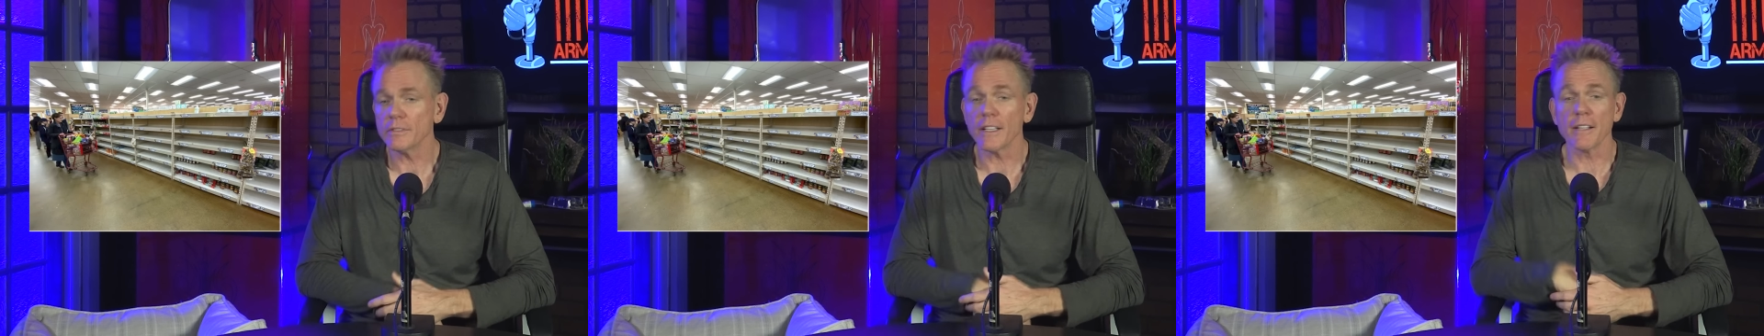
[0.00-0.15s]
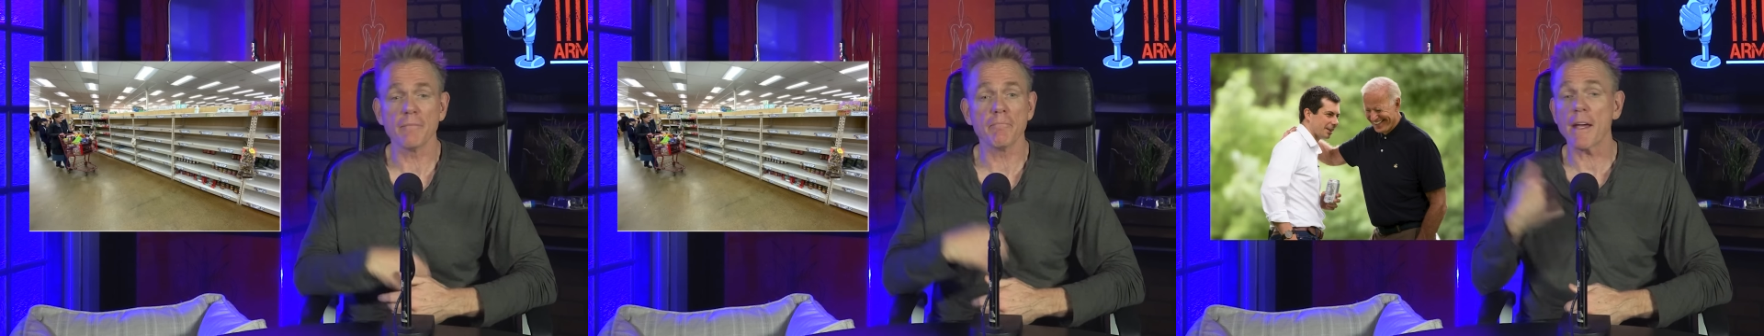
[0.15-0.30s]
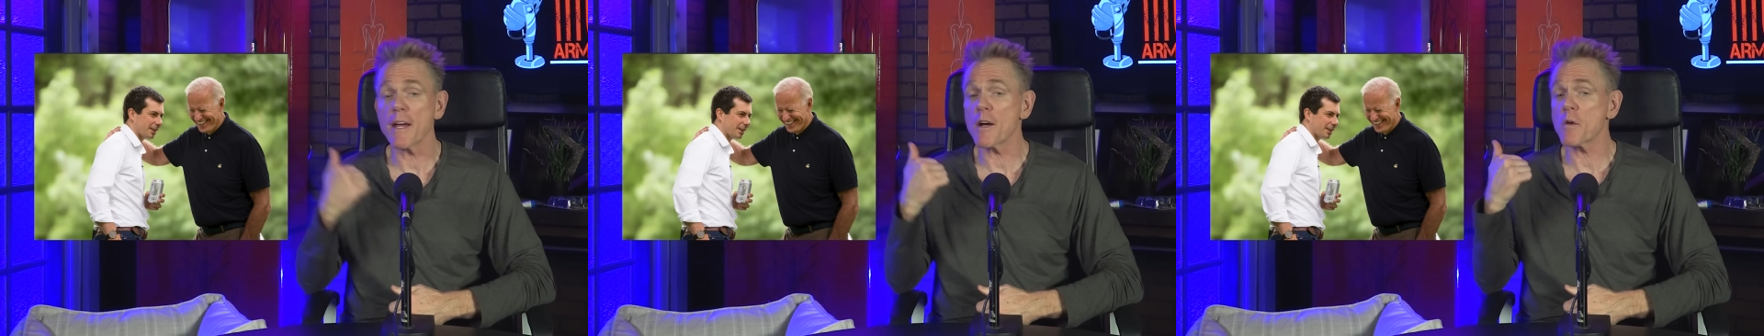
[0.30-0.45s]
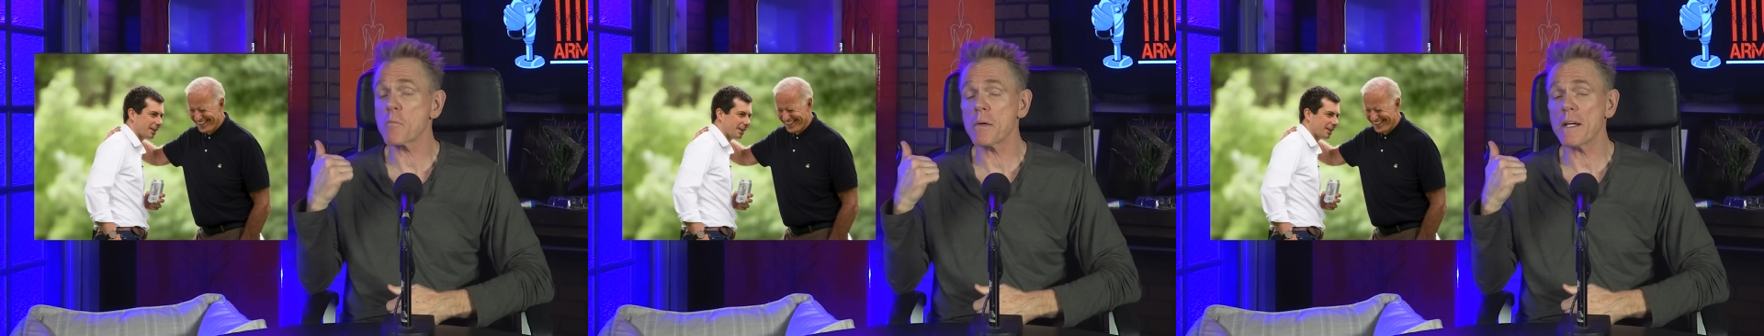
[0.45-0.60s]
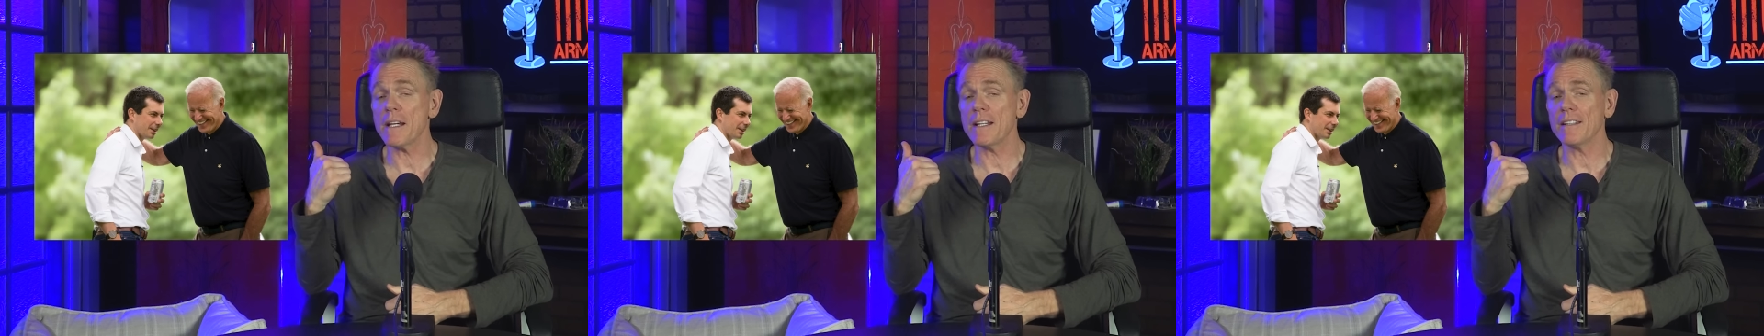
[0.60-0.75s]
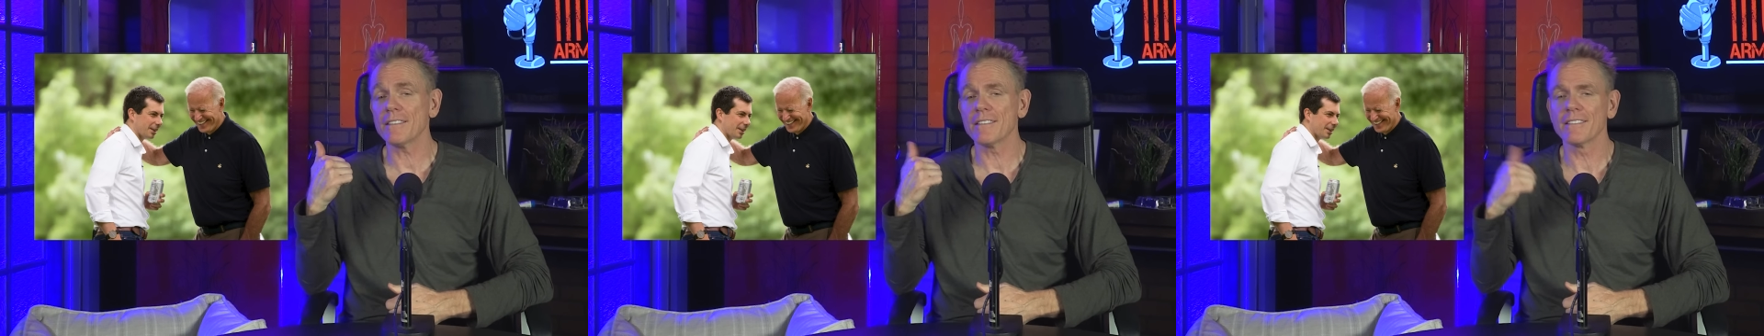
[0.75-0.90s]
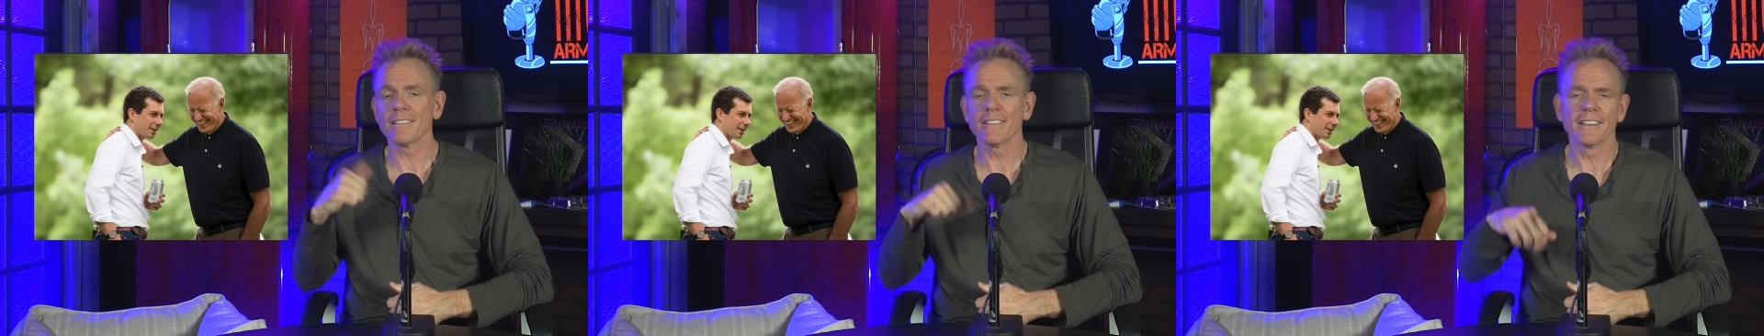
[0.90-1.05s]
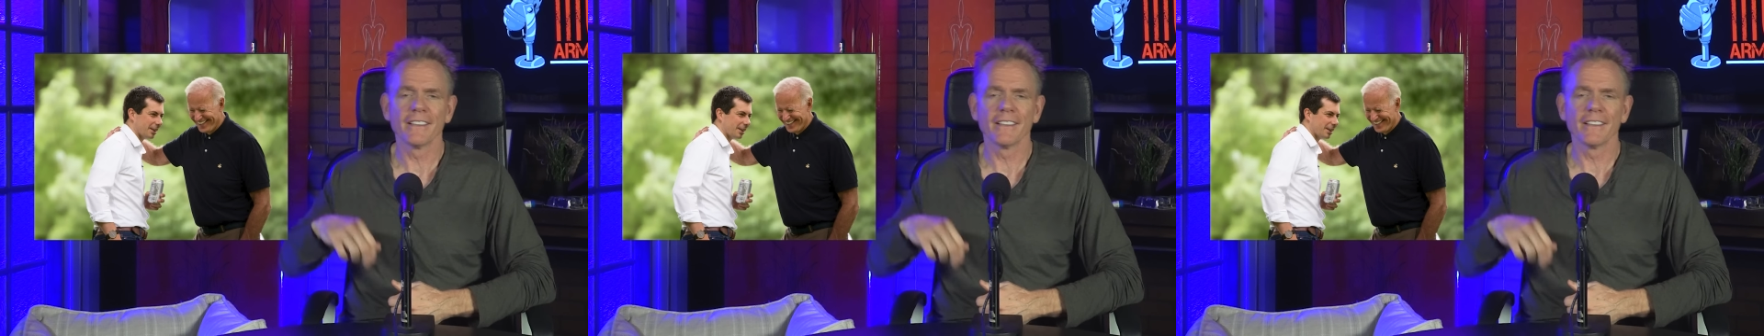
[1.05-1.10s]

and Mayor Pete